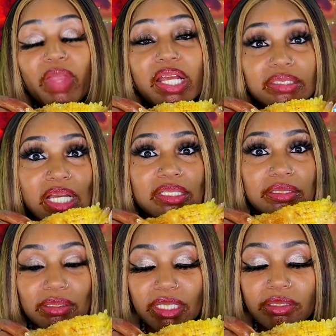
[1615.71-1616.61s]

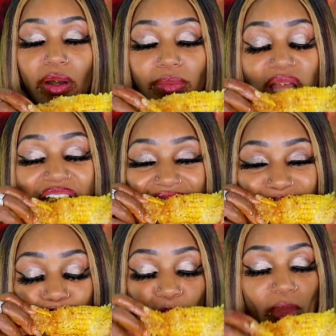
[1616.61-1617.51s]
Intentionally, you know what
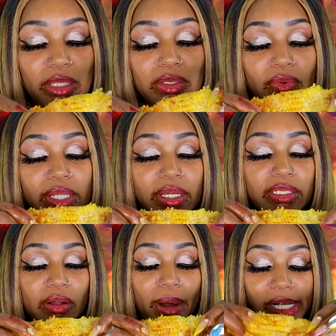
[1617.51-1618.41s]
I'm saying? Do anything
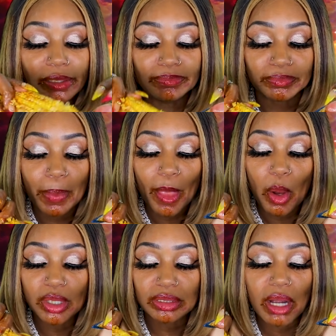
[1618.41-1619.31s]
in a while.
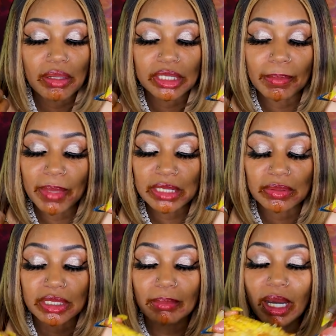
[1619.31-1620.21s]
Or start some mess
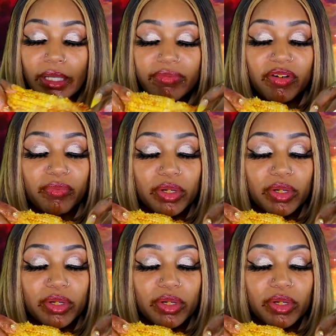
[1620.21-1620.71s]
with somebody for